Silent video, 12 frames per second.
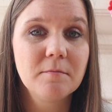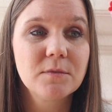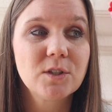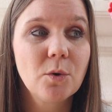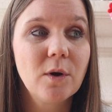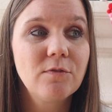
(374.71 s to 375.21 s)

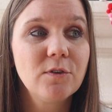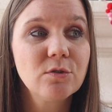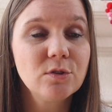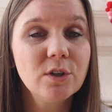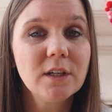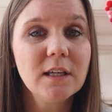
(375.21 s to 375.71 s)
So if
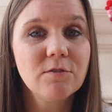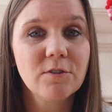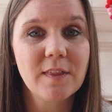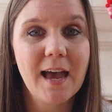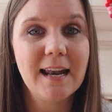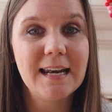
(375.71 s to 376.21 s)
you're looking
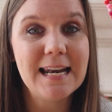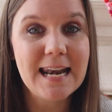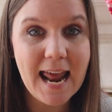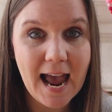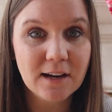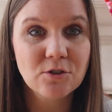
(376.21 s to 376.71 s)
for that
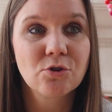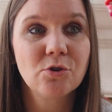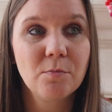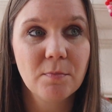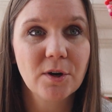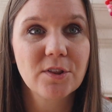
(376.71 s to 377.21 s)

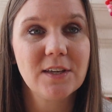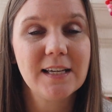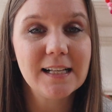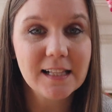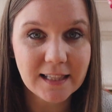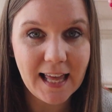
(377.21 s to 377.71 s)
natural
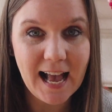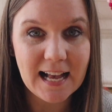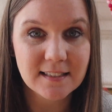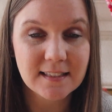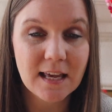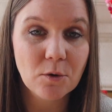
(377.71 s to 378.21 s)
birthing
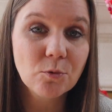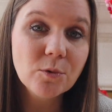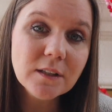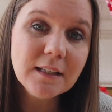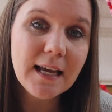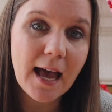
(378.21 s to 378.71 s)
class that
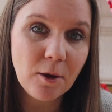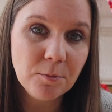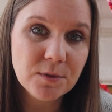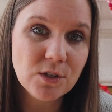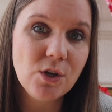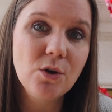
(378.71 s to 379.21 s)
really
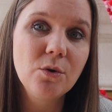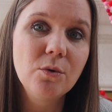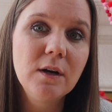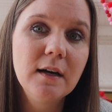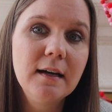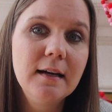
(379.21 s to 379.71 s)
helps
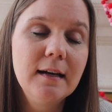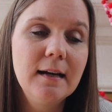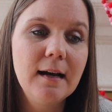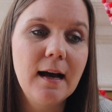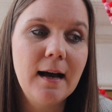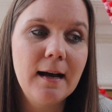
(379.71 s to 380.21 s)
you
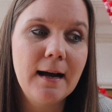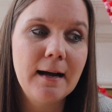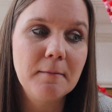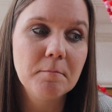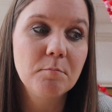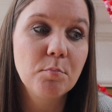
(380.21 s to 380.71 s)

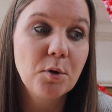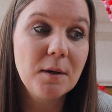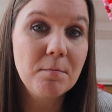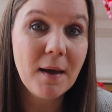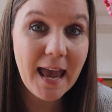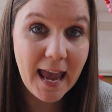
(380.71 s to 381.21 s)

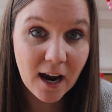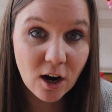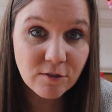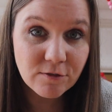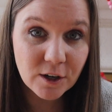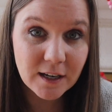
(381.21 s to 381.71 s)

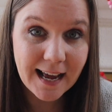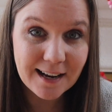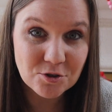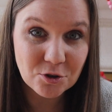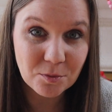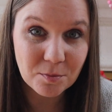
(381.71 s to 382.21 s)
prepare for a
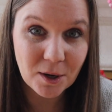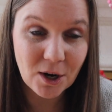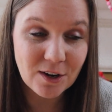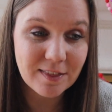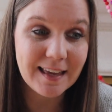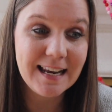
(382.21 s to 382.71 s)
natural
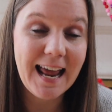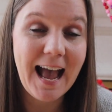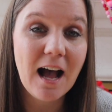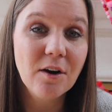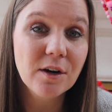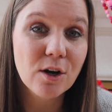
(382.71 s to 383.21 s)
birth and
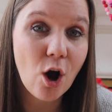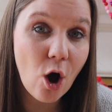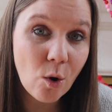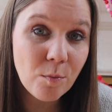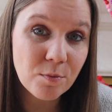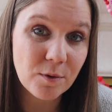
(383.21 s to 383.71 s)
how to
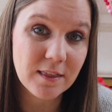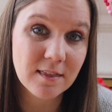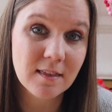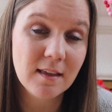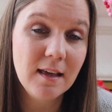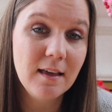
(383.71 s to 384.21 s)
cope
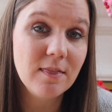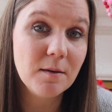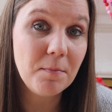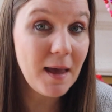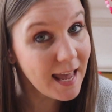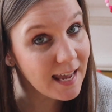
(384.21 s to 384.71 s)
with the
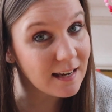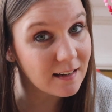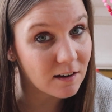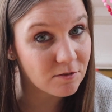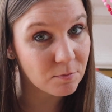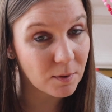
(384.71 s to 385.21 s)
pain
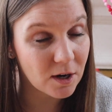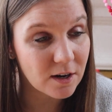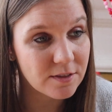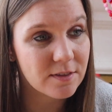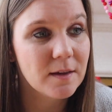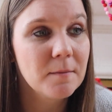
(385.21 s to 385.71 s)
of
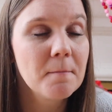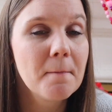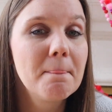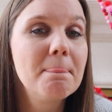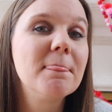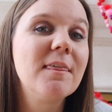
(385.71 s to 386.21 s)
birth,
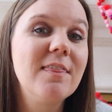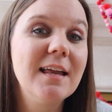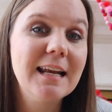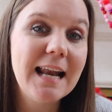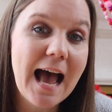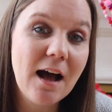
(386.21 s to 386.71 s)

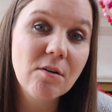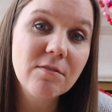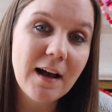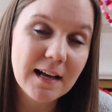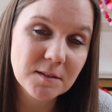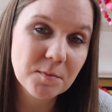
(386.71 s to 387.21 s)
then an
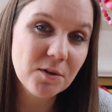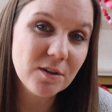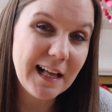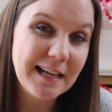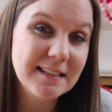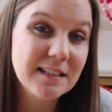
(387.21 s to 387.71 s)
out-of-hospital
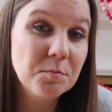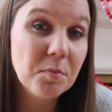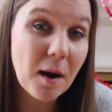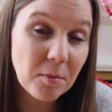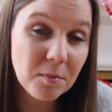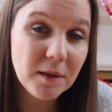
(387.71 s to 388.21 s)
class is
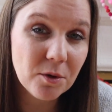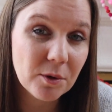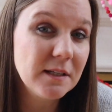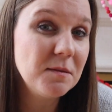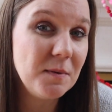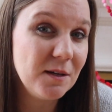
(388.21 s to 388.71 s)
probably
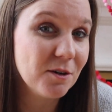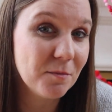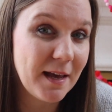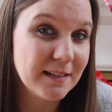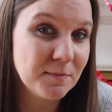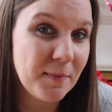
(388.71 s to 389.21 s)
going to be your
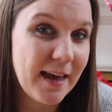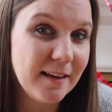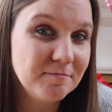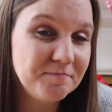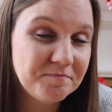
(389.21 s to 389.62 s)
best bet.